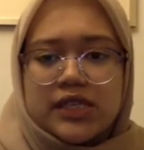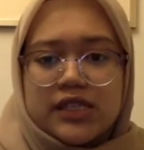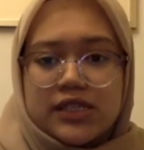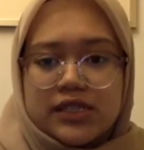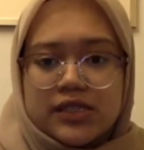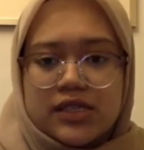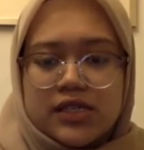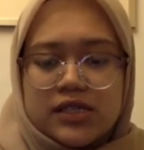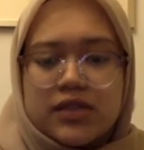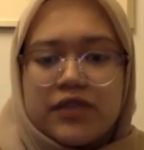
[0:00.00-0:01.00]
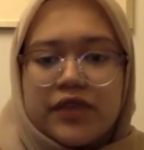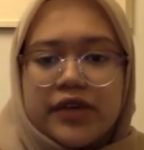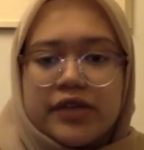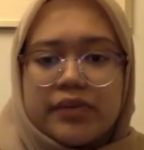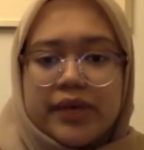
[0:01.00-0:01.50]
36
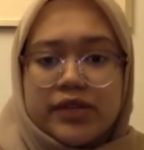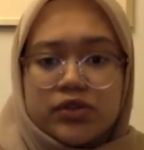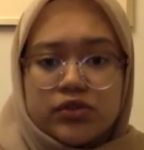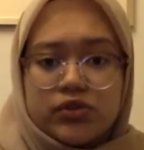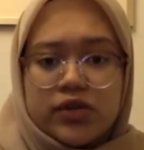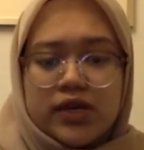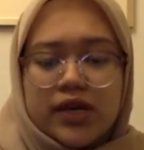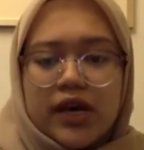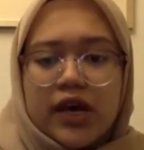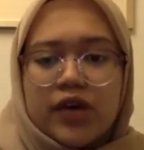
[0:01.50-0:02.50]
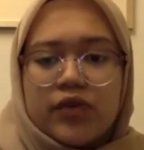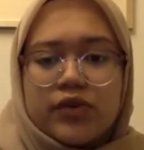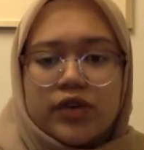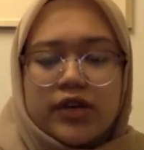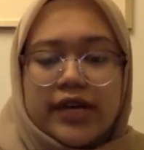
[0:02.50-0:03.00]
divided by 2 and we
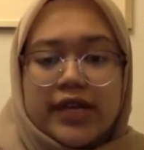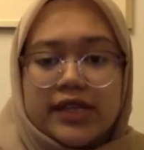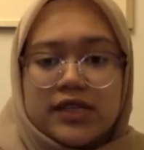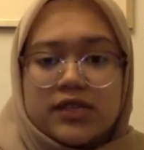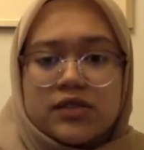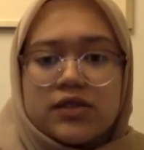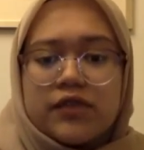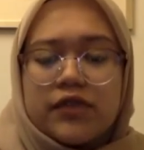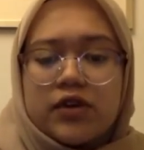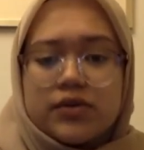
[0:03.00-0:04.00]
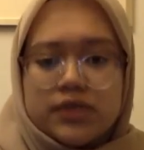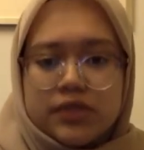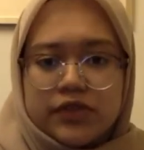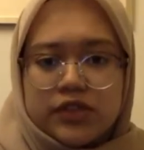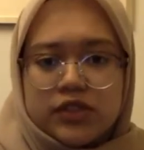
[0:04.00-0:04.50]
got 18th
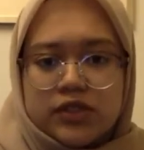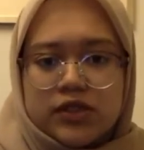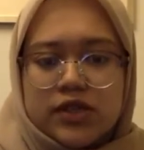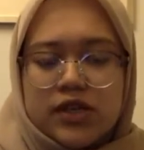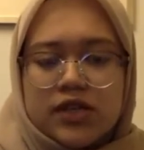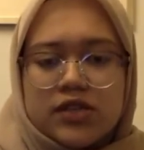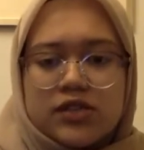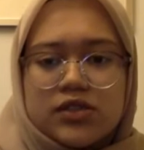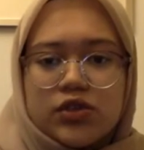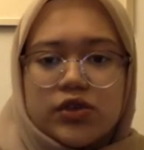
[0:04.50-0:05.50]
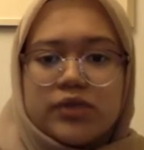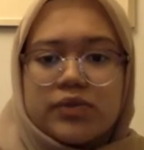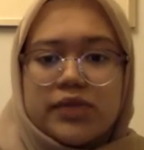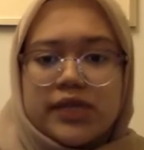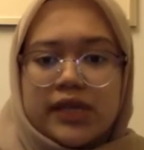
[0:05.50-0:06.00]
observation. So the
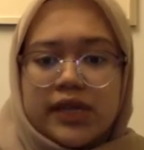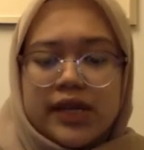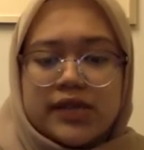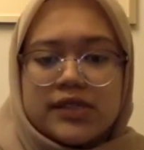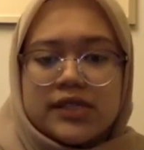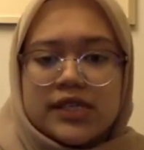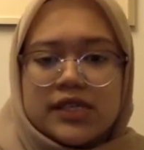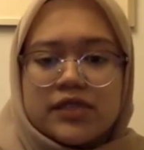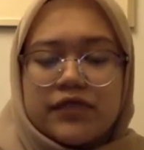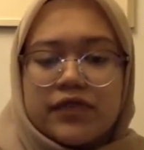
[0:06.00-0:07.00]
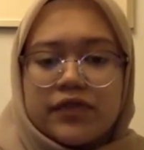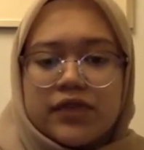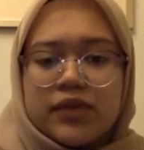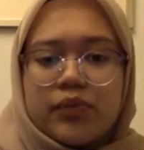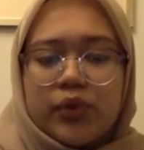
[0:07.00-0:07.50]
median class is
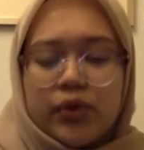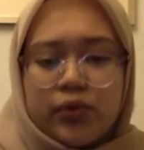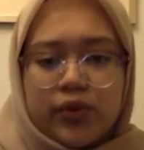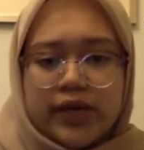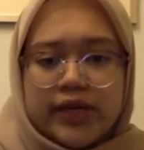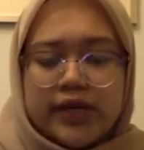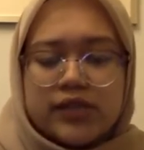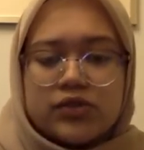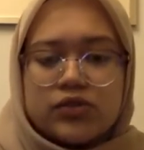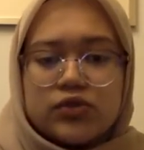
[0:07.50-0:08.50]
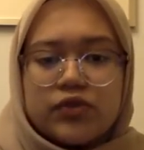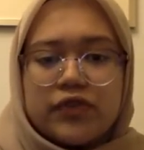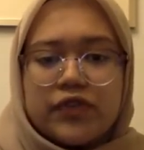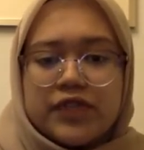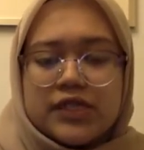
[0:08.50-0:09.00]
50.1 to
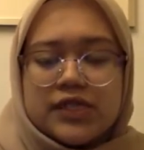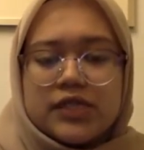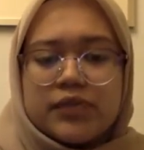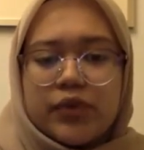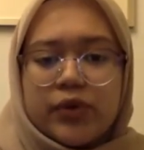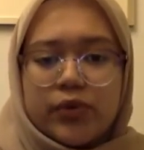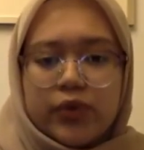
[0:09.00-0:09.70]
56.1.